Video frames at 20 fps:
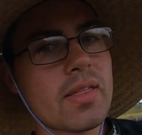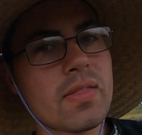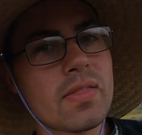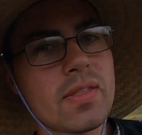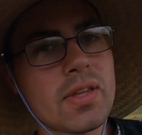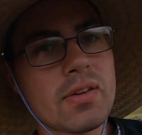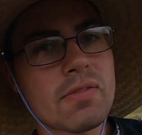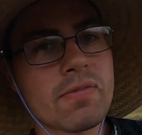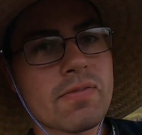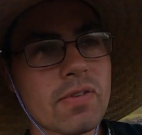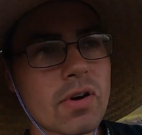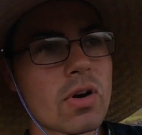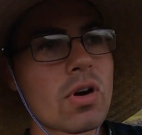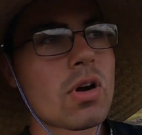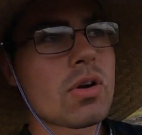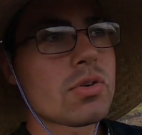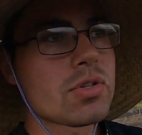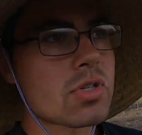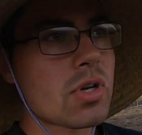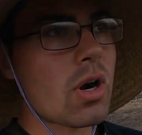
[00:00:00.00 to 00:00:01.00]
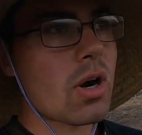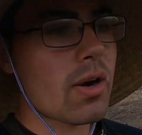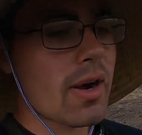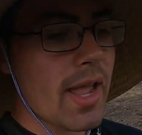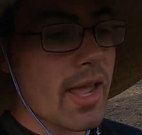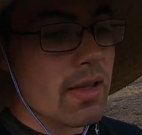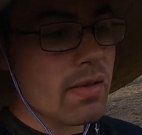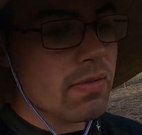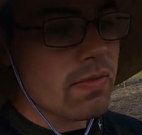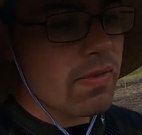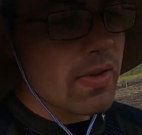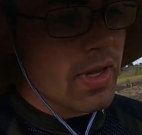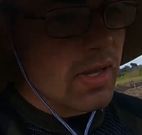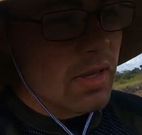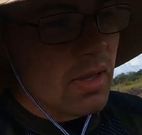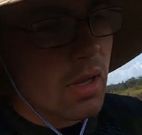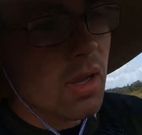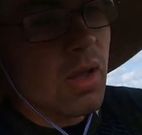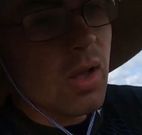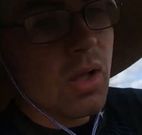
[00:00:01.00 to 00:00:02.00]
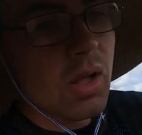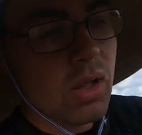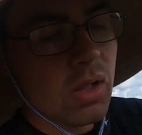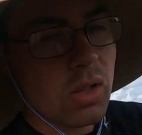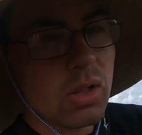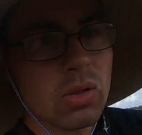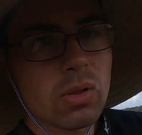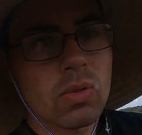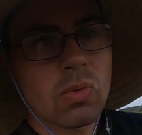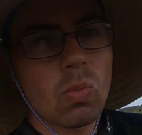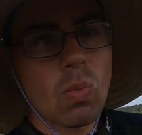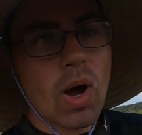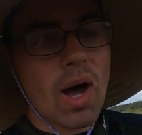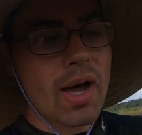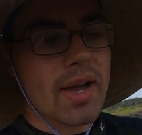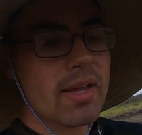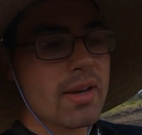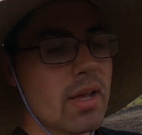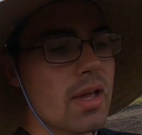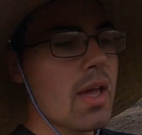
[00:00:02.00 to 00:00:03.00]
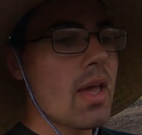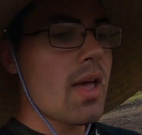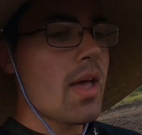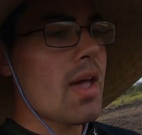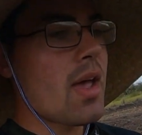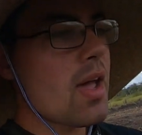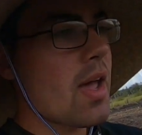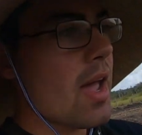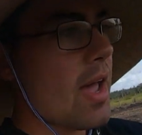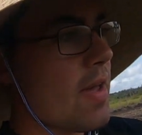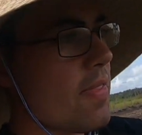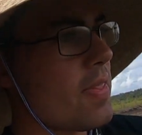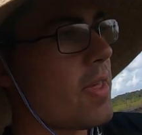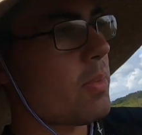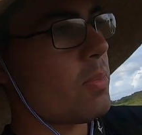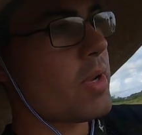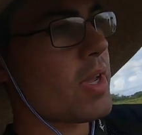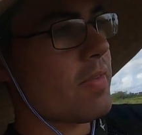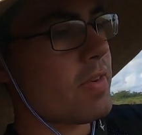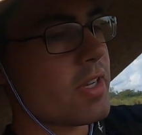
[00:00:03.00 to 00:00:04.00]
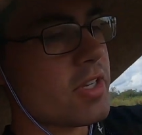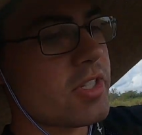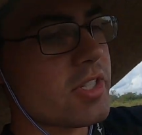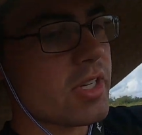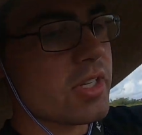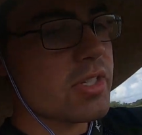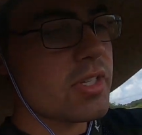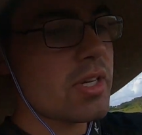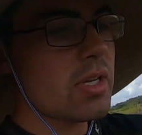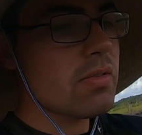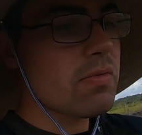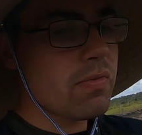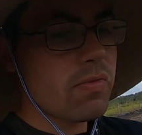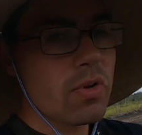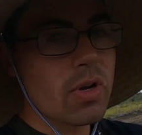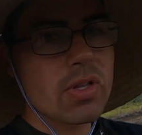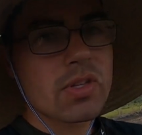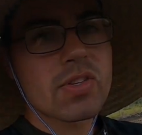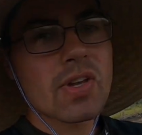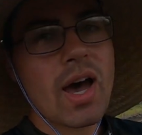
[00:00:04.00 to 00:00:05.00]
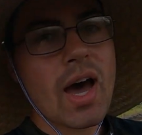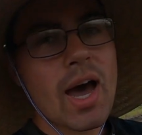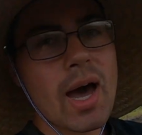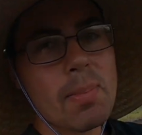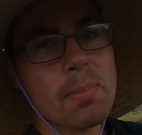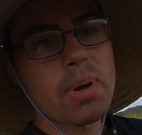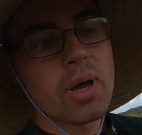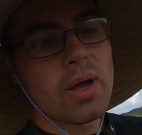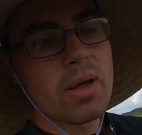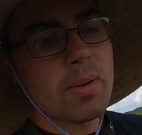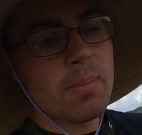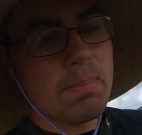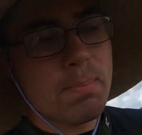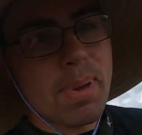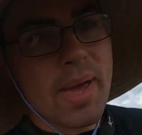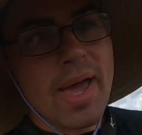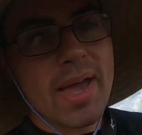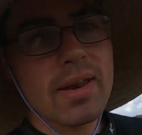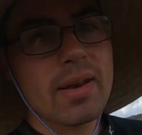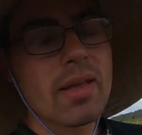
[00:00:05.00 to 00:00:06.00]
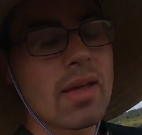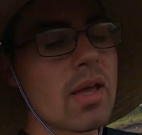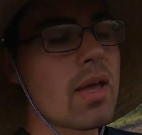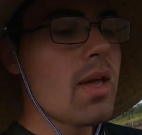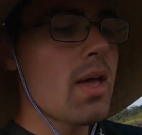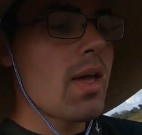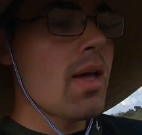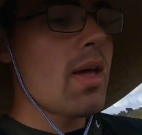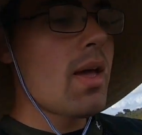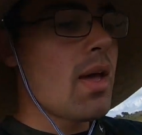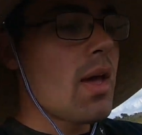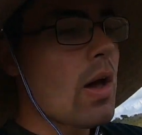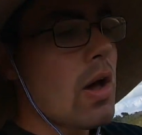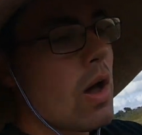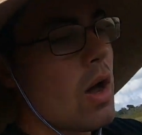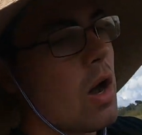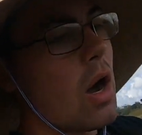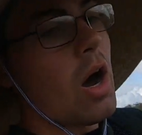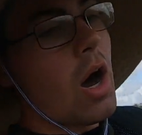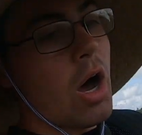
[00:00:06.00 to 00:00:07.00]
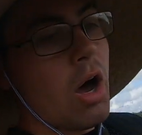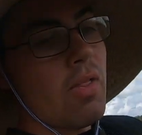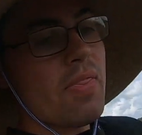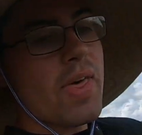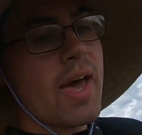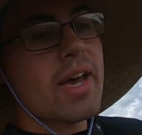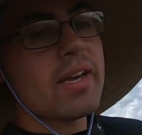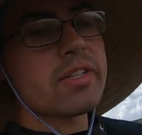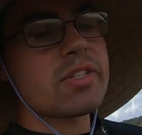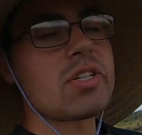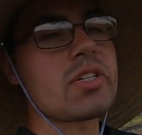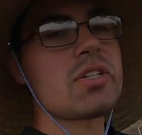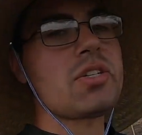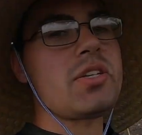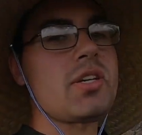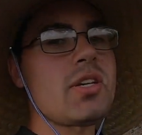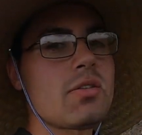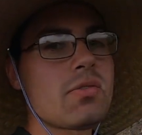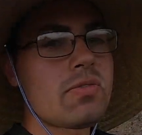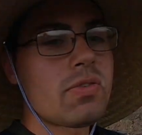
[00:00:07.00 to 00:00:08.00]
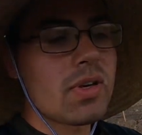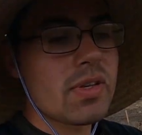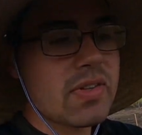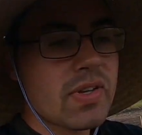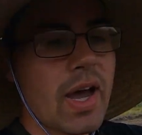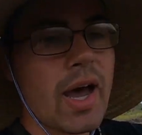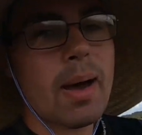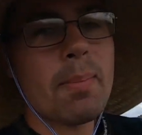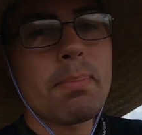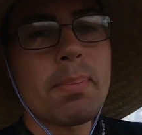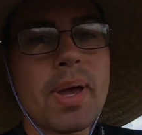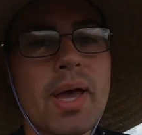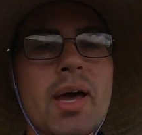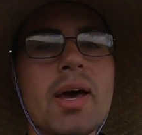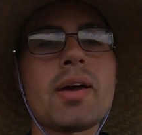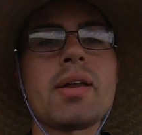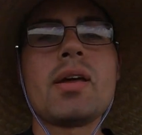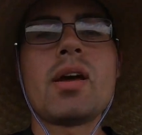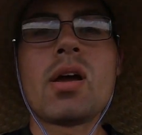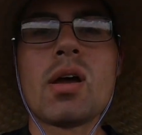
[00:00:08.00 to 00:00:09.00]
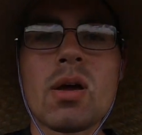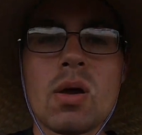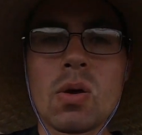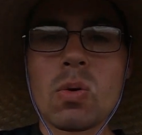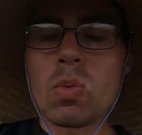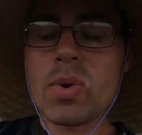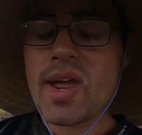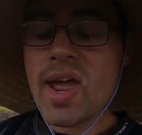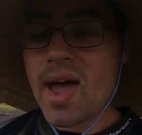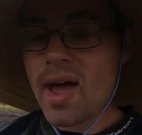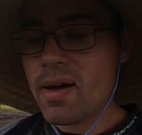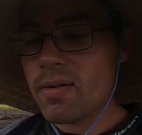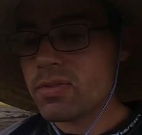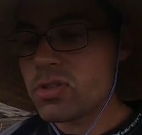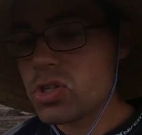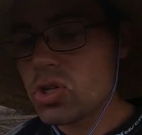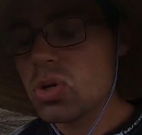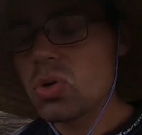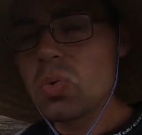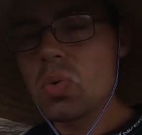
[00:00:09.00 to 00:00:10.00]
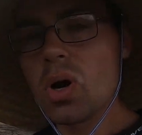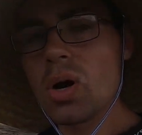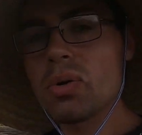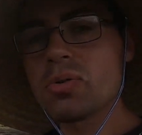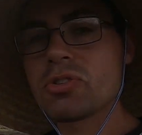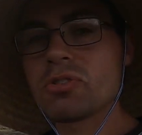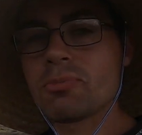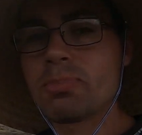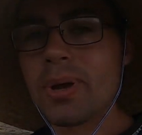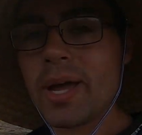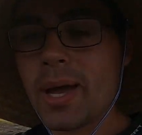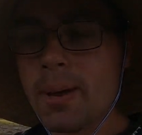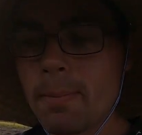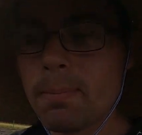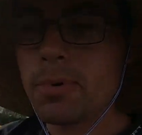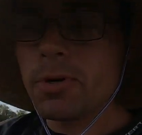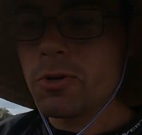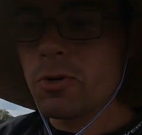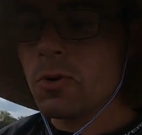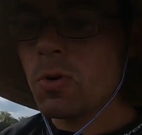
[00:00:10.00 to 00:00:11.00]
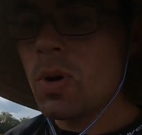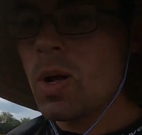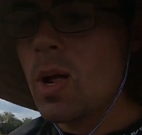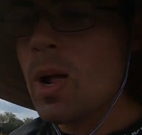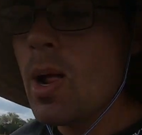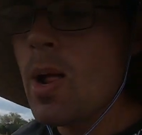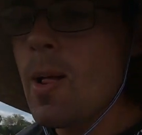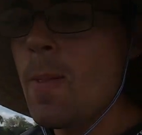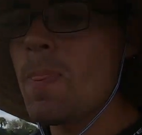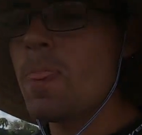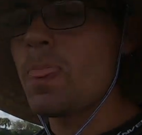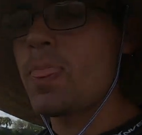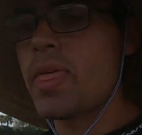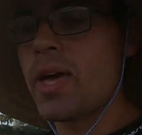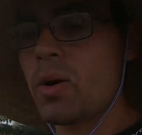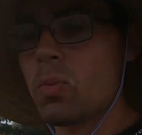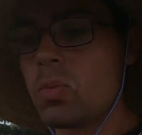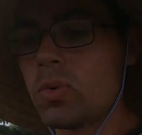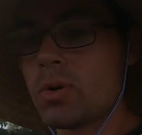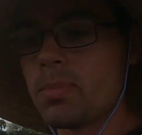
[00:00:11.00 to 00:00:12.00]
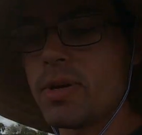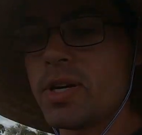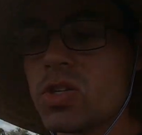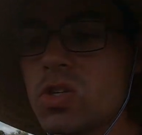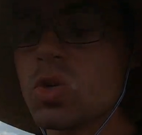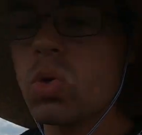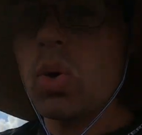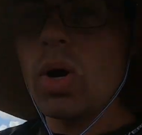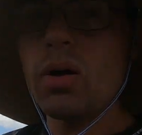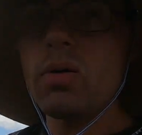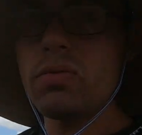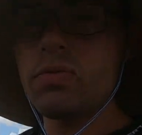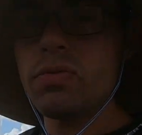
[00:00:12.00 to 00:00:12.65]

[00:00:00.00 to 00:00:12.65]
the furrows are 8 feet wide, and then we have a 16-foot top bed. On that 16-foot top bed, we have 2 rows of bamboo that will be 12